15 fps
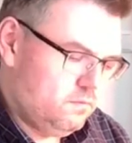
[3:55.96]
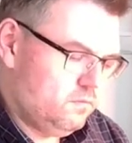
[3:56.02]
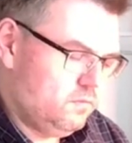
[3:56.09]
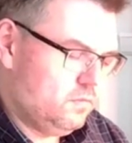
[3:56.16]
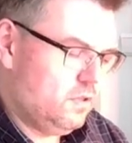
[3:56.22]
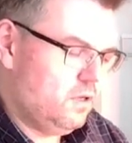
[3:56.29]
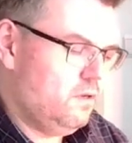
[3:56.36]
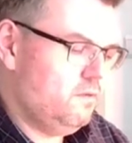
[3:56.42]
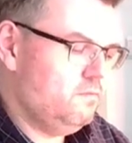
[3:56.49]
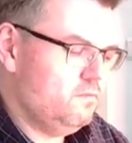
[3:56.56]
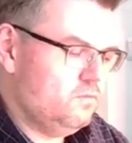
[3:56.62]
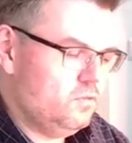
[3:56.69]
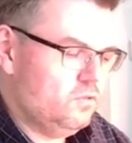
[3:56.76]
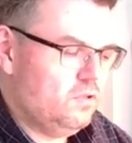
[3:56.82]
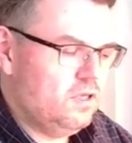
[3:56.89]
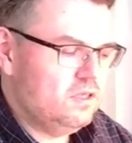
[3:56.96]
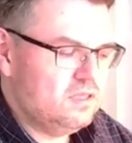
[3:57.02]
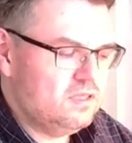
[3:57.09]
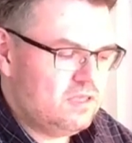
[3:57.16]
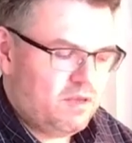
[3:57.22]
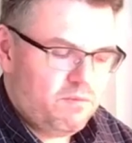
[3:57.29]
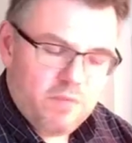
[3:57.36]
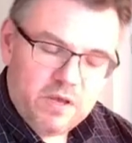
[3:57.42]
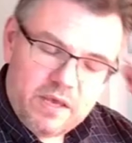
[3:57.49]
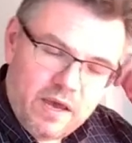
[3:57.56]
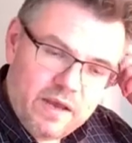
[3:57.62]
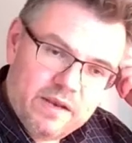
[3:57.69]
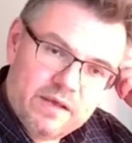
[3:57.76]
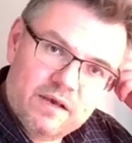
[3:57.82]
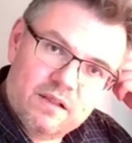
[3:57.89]
okay so this is the
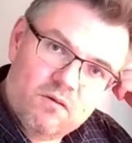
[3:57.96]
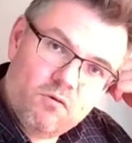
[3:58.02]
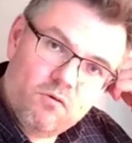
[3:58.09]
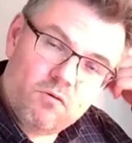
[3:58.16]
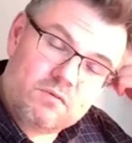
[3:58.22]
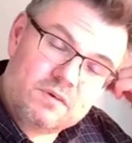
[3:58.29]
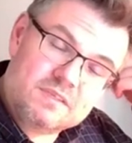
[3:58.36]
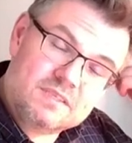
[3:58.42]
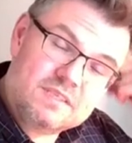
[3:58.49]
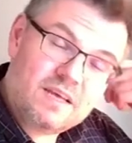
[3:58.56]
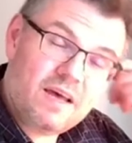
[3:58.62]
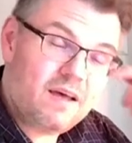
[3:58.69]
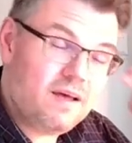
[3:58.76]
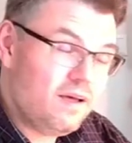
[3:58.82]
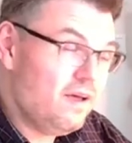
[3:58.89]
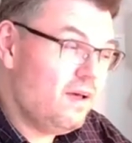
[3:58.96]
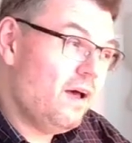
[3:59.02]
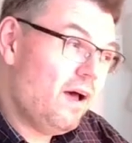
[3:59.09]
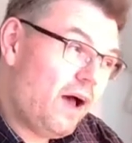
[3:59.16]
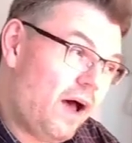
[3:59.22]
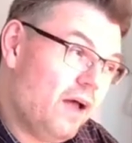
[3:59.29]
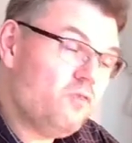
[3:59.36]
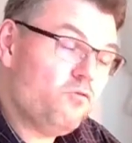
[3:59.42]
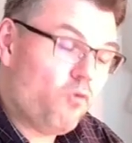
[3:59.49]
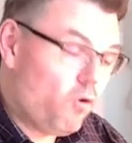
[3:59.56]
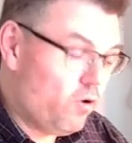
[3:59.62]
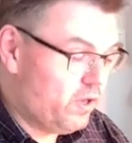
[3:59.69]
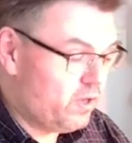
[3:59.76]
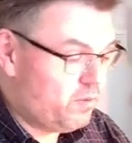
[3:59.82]
mechanical or this is the hydraulic